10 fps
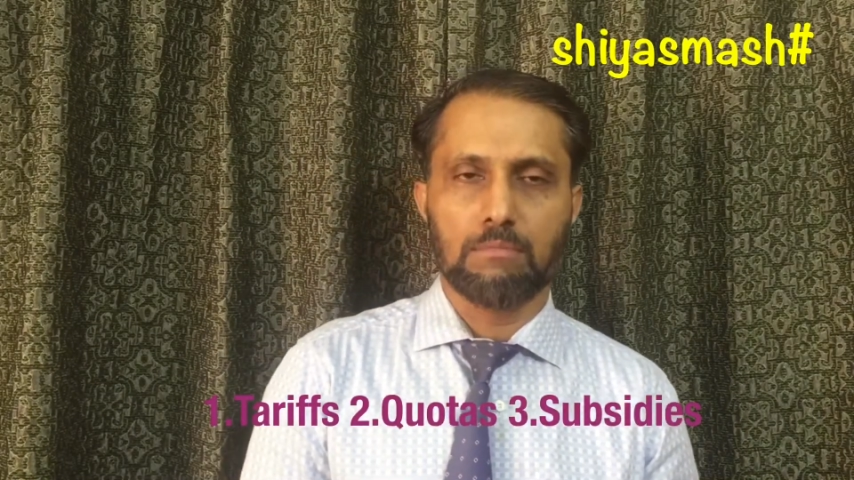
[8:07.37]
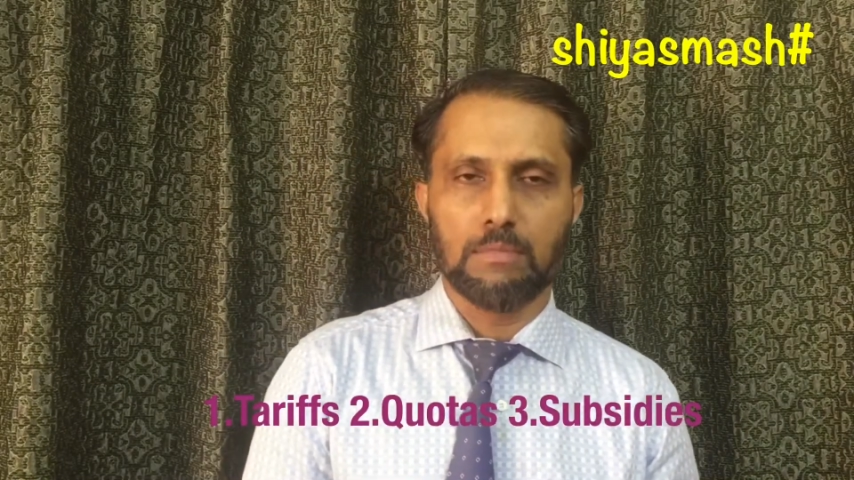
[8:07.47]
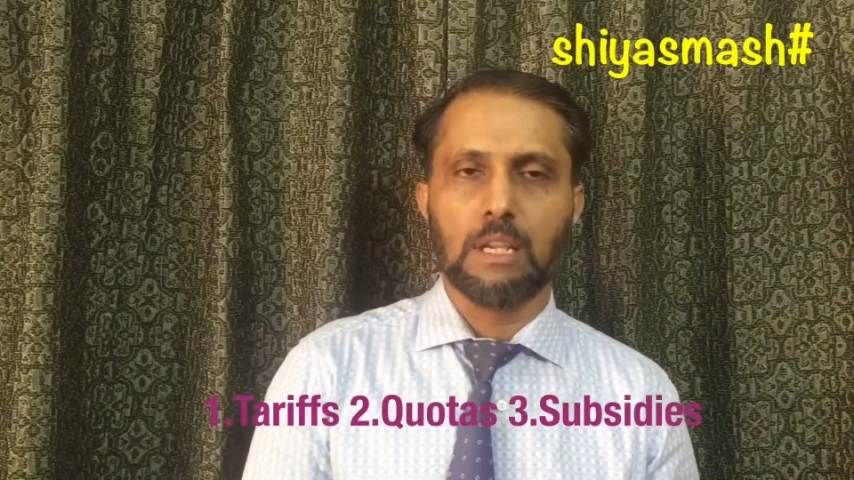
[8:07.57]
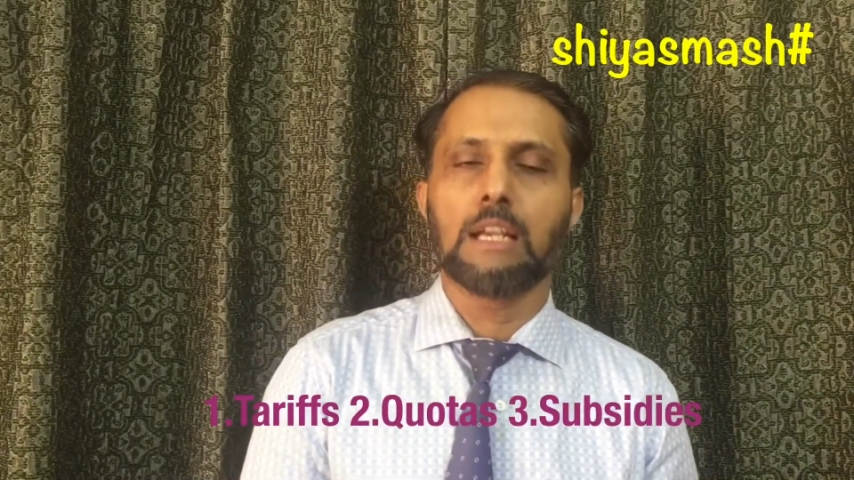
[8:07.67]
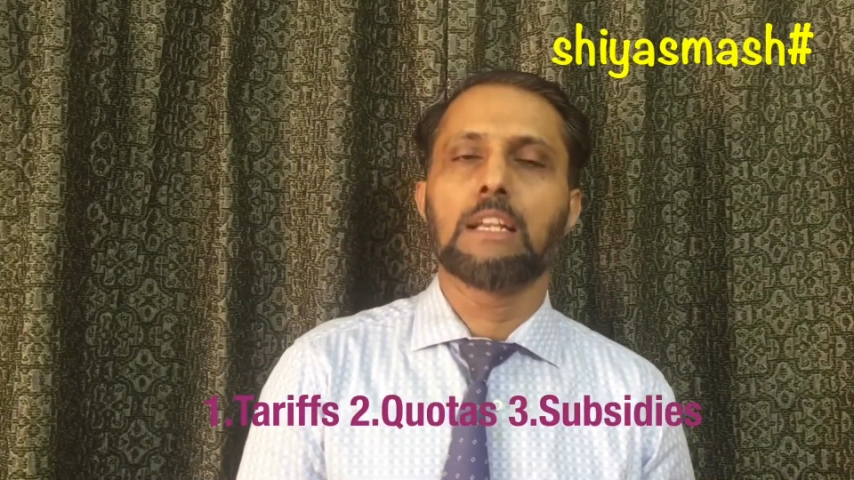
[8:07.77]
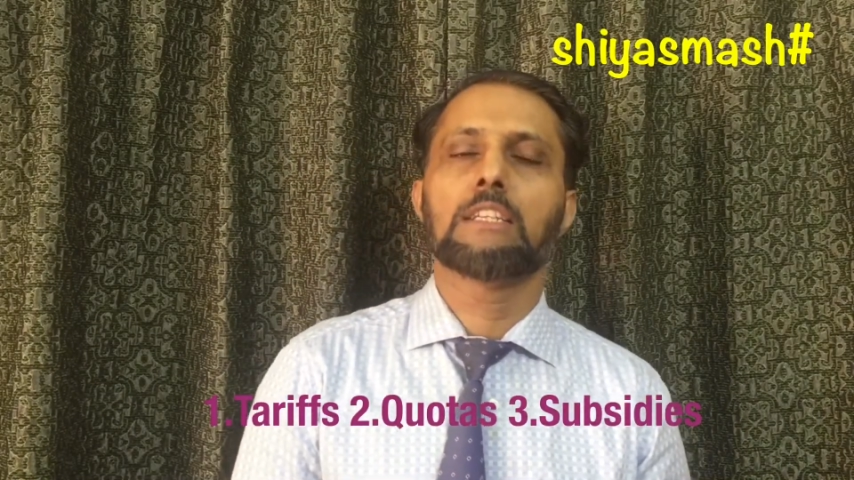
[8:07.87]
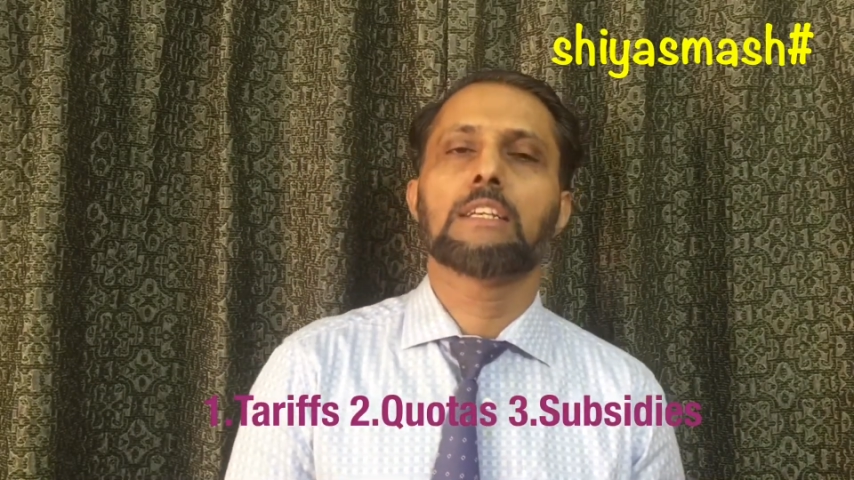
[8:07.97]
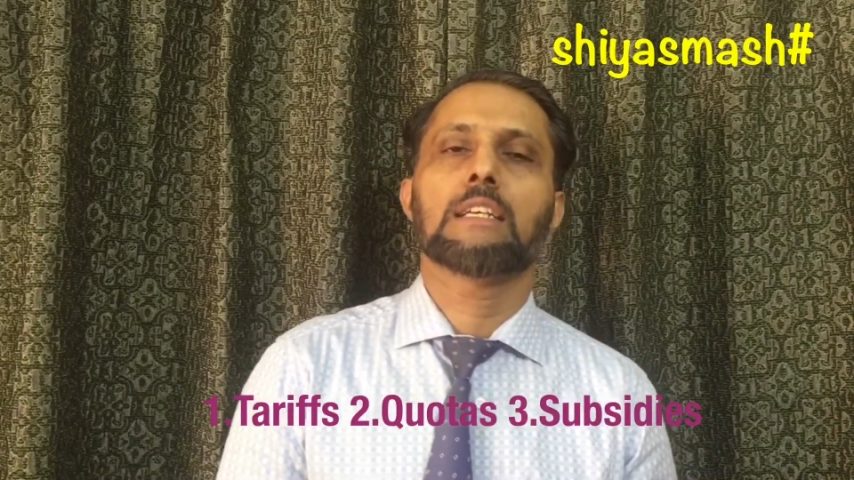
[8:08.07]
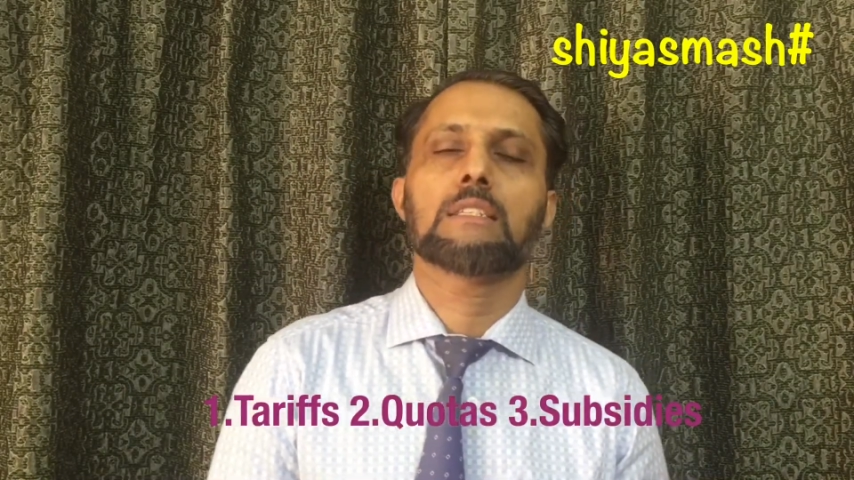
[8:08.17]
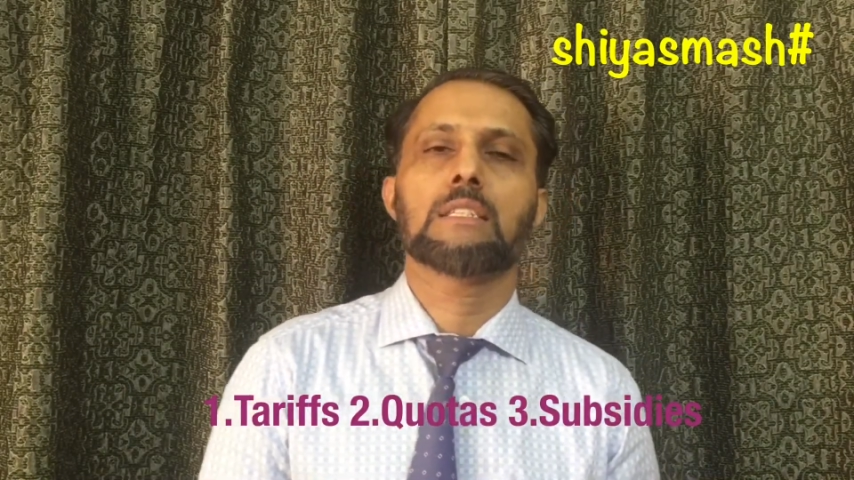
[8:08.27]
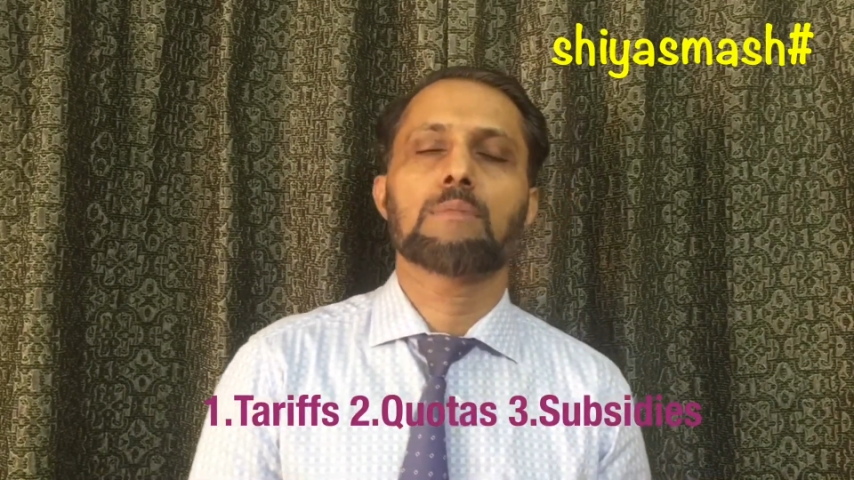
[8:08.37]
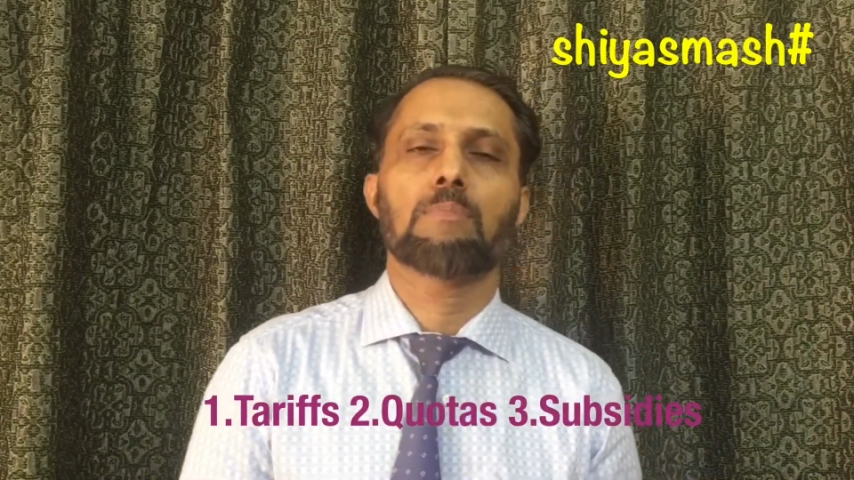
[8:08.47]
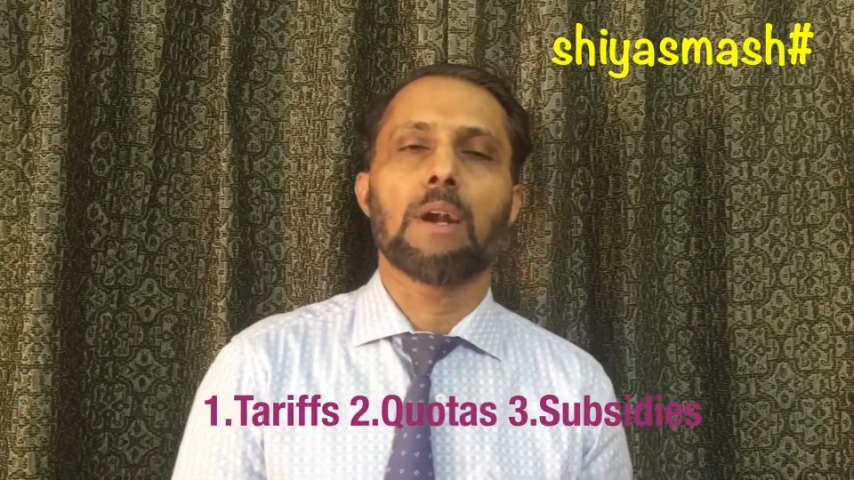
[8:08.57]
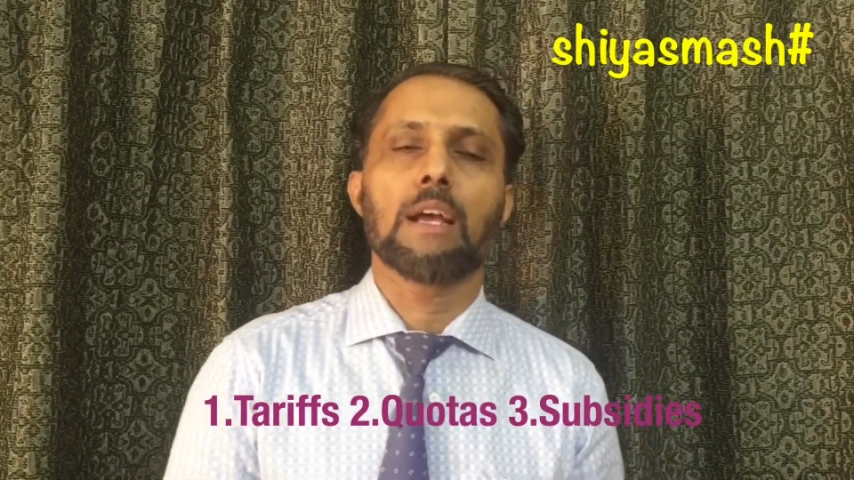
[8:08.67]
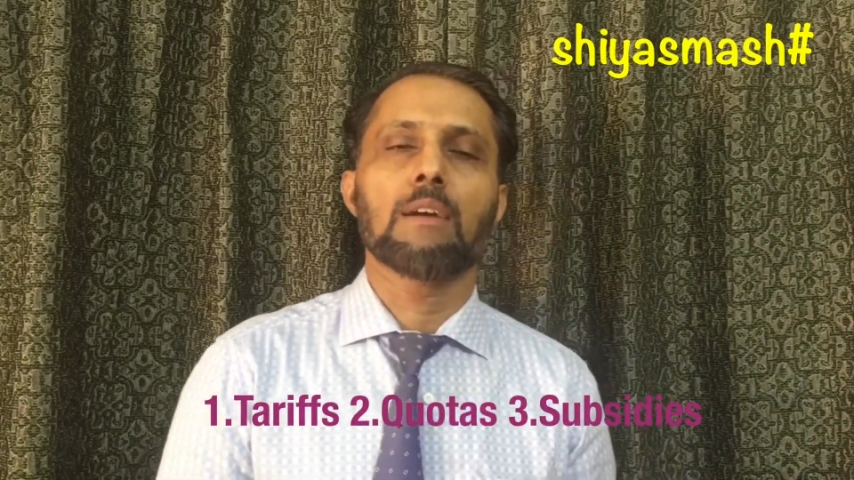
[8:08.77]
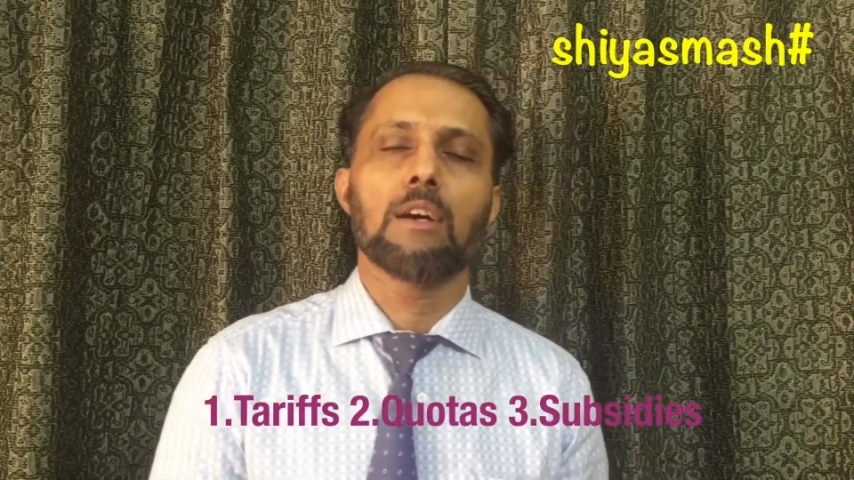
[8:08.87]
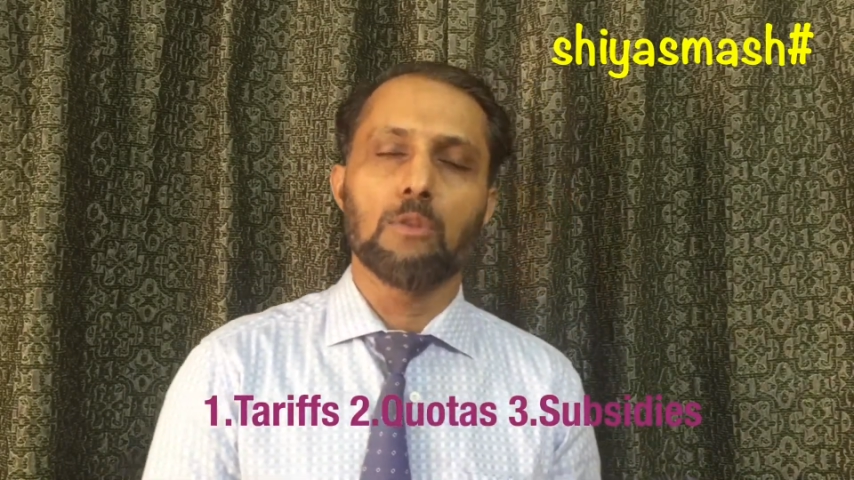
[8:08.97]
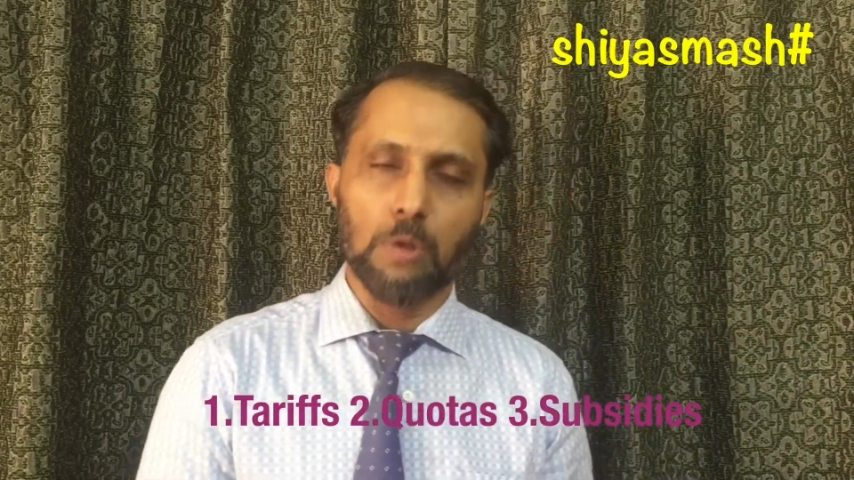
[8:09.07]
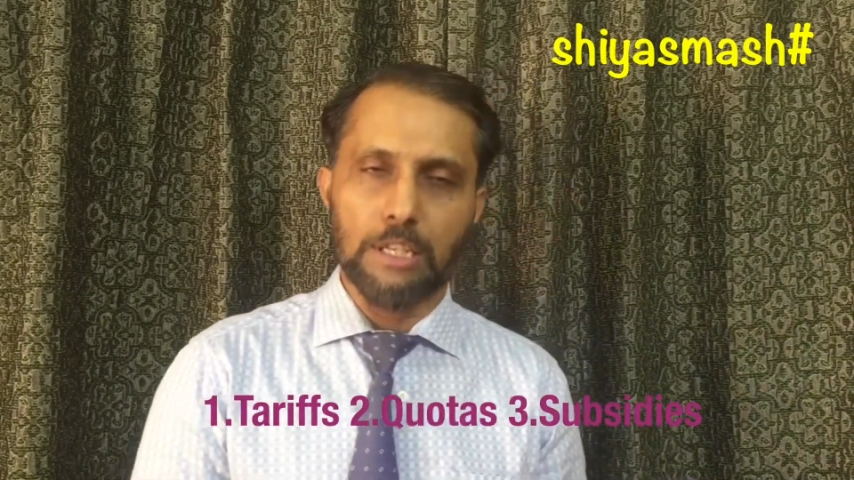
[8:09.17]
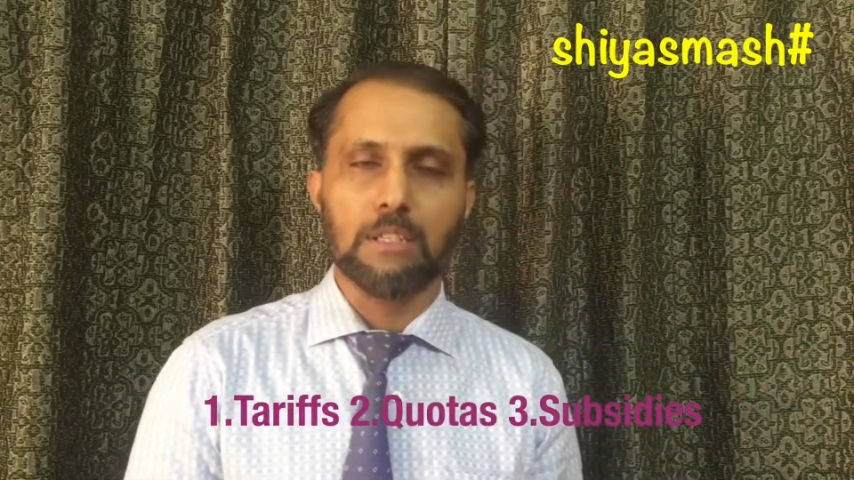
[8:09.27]
So indigenous product
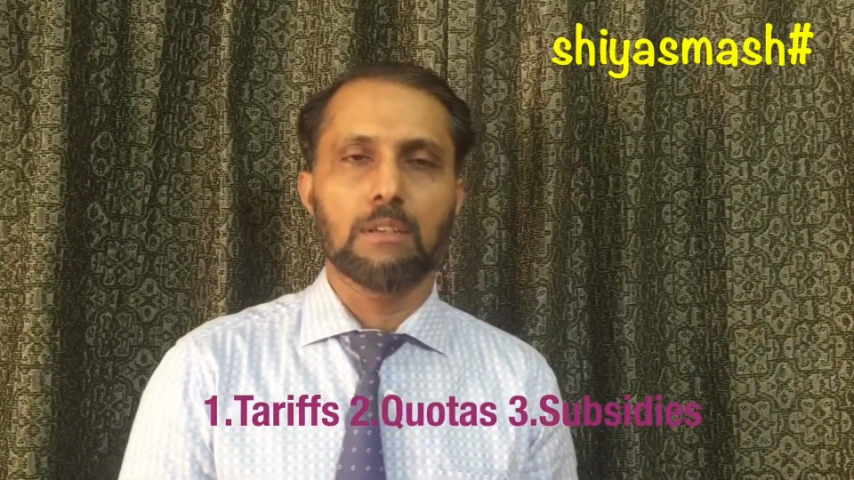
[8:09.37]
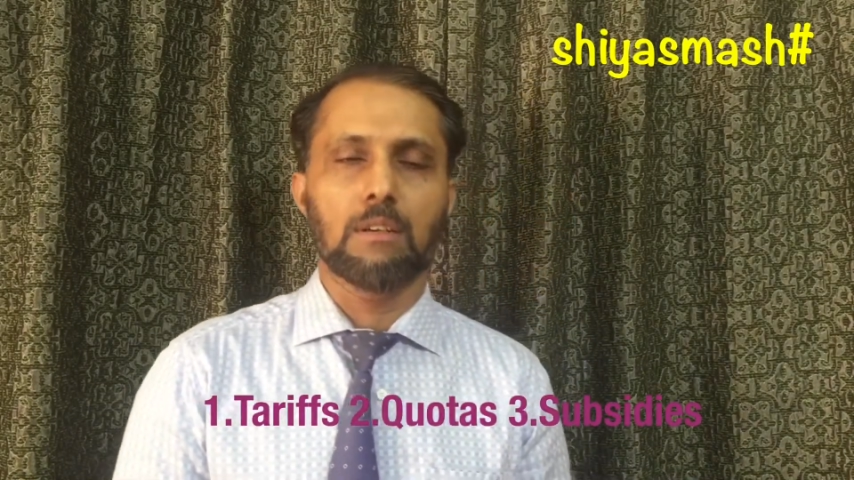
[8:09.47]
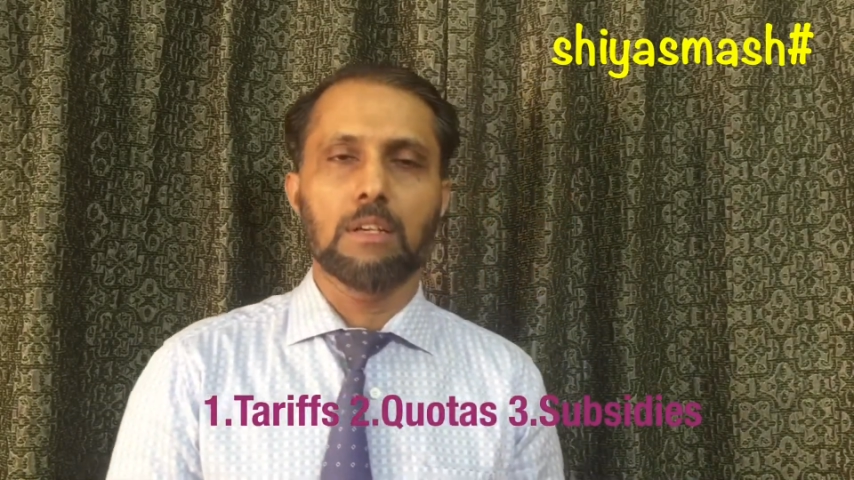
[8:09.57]
unit,